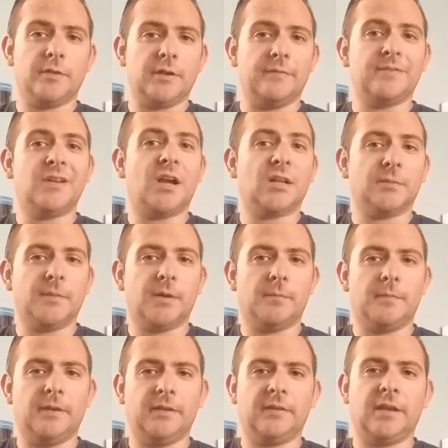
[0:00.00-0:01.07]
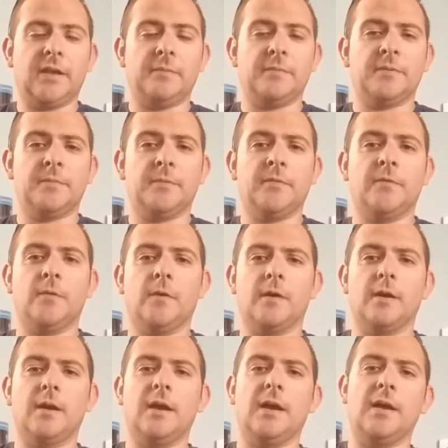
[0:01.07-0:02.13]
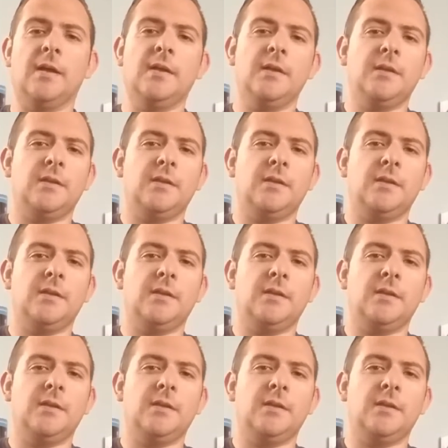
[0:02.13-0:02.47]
that I've talked about many times before.